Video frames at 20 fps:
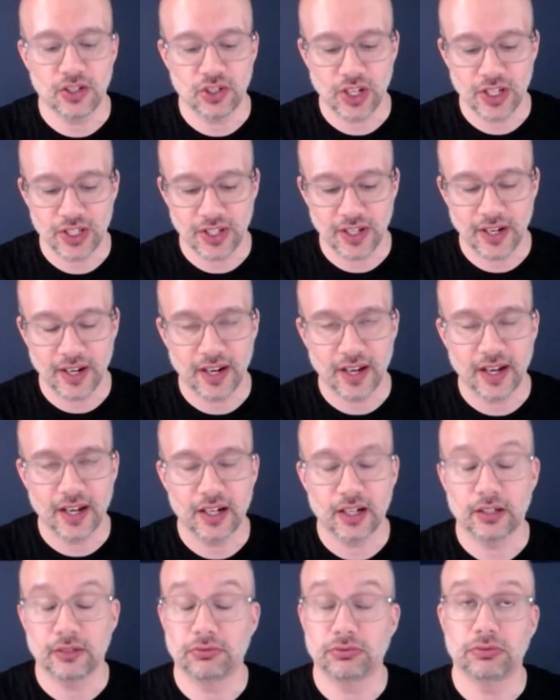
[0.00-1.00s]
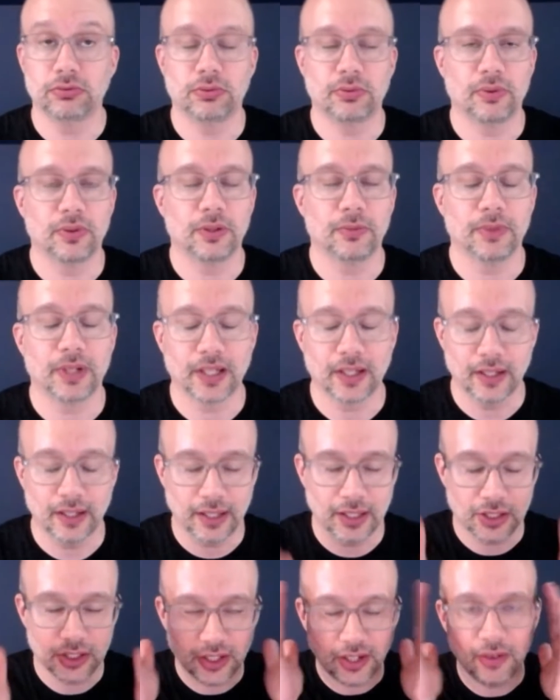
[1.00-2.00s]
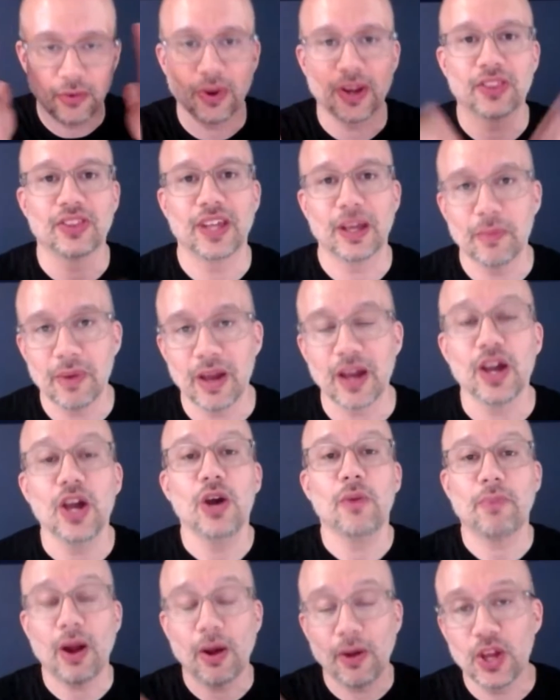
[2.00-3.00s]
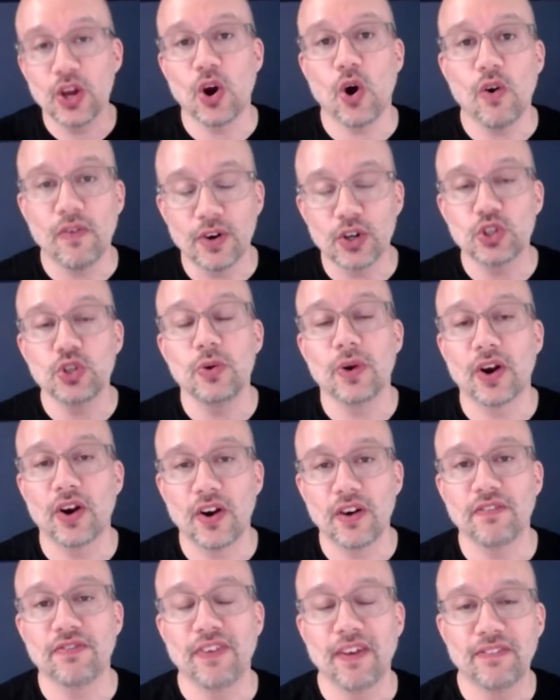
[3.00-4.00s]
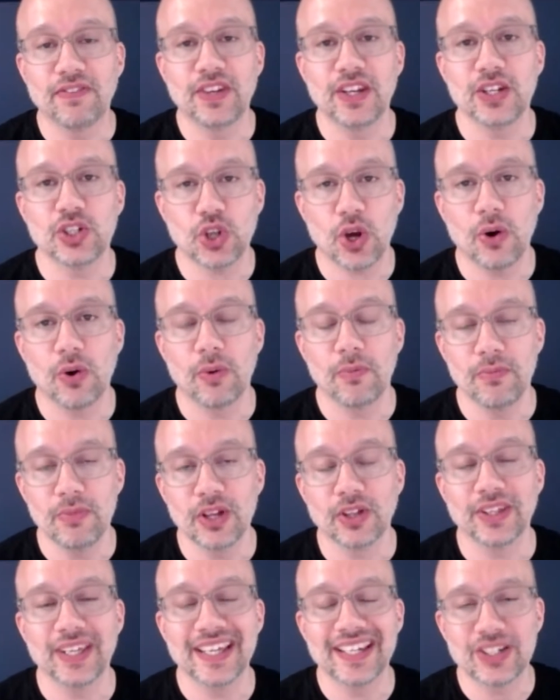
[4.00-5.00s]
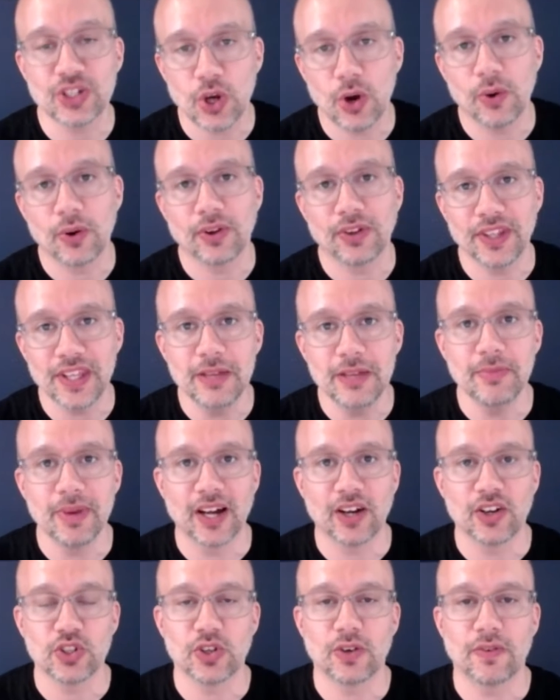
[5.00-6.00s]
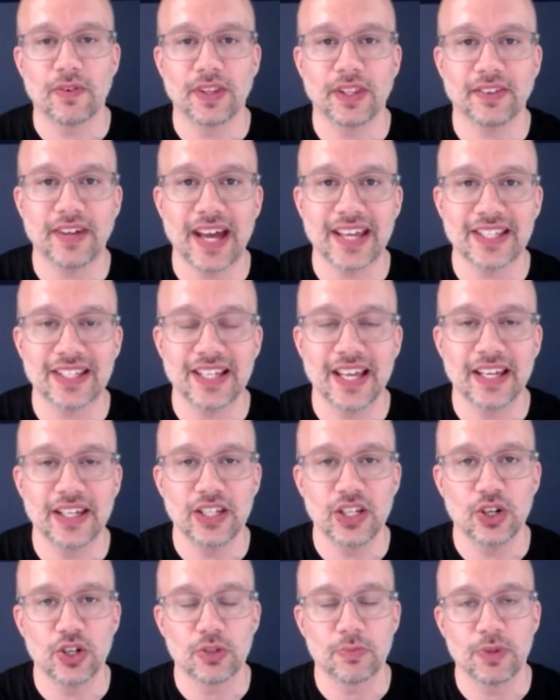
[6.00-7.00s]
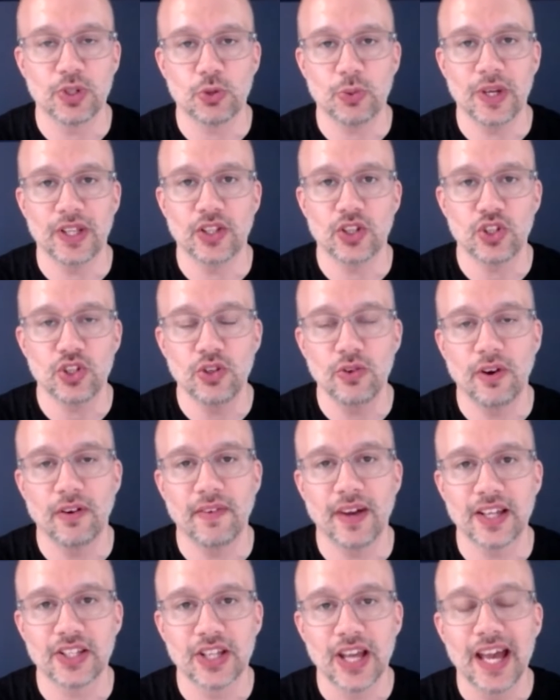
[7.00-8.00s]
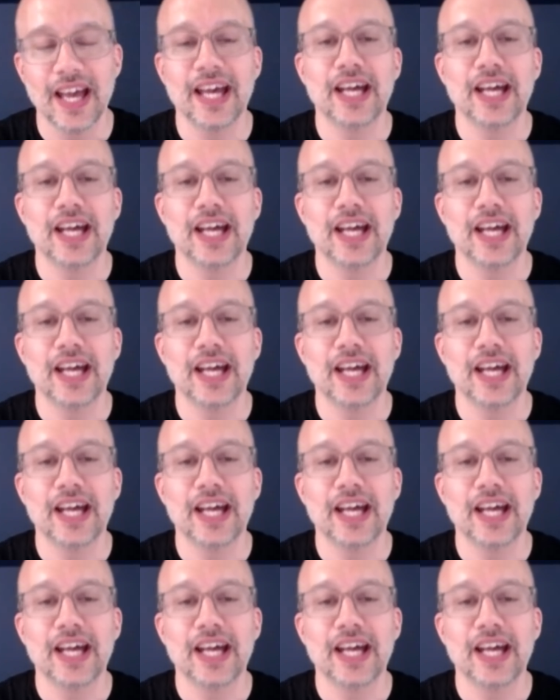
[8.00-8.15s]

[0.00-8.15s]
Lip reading: Jason and I are, oh my gosh, I don't even want to think, probably over 250 million total emails over the last 10 years between the two of us.